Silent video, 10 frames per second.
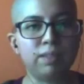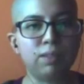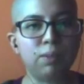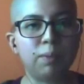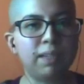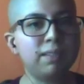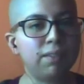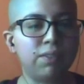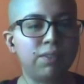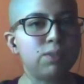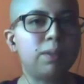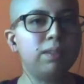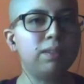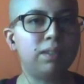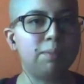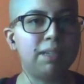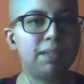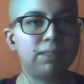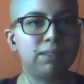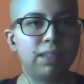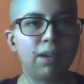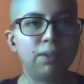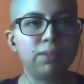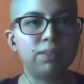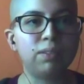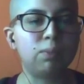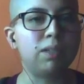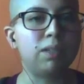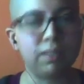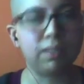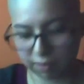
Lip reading: so what is the first one all about? How does it work?